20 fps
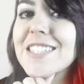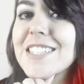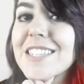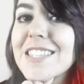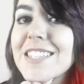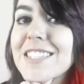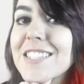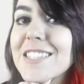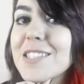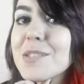See,
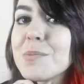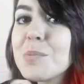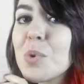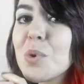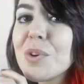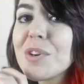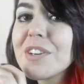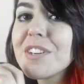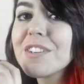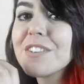this is a
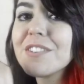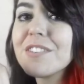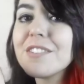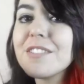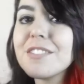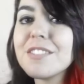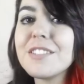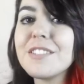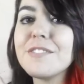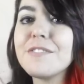more
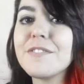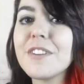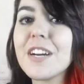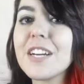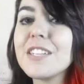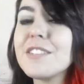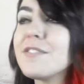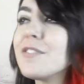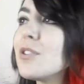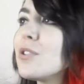
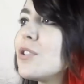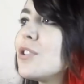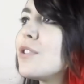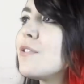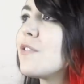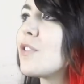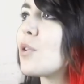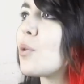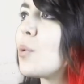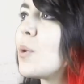defined
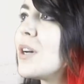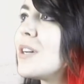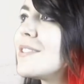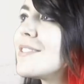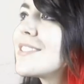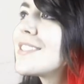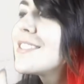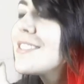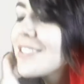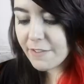version of the
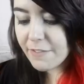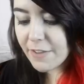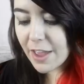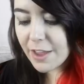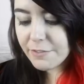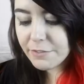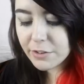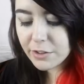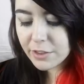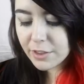quilt. have
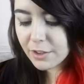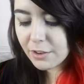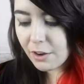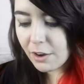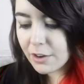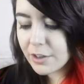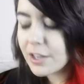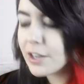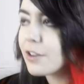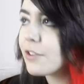everything
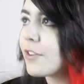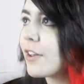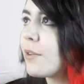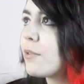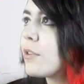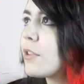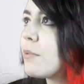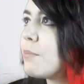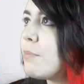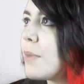on here
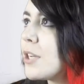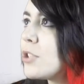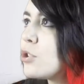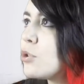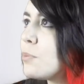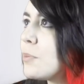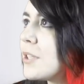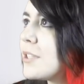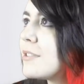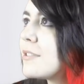down to the
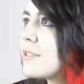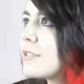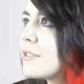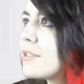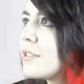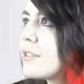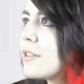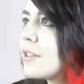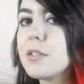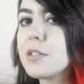
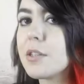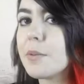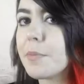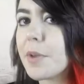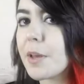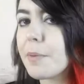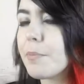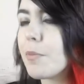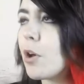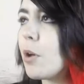measurements.
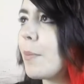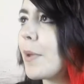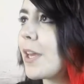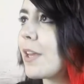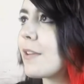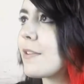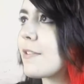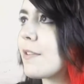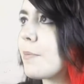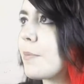Someday. I'll
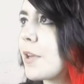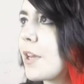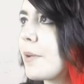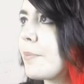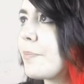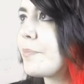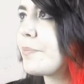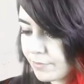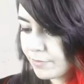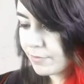make it
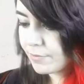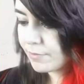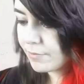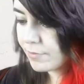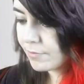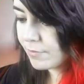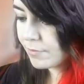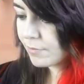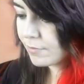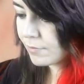someday.
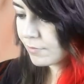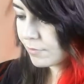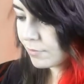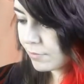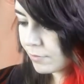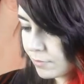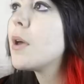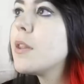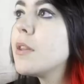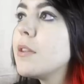
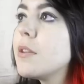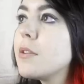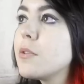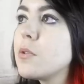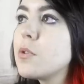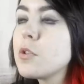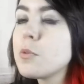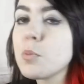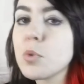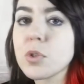And then these
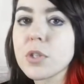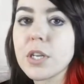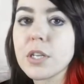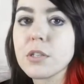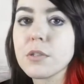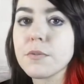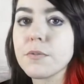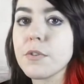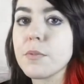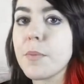are just more
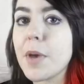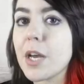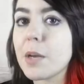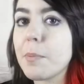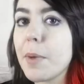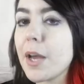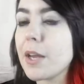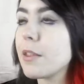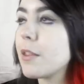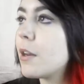sketches for the
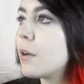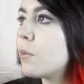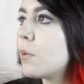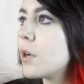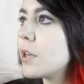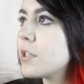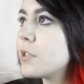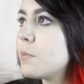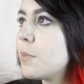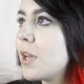backpack that I
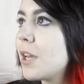wanted to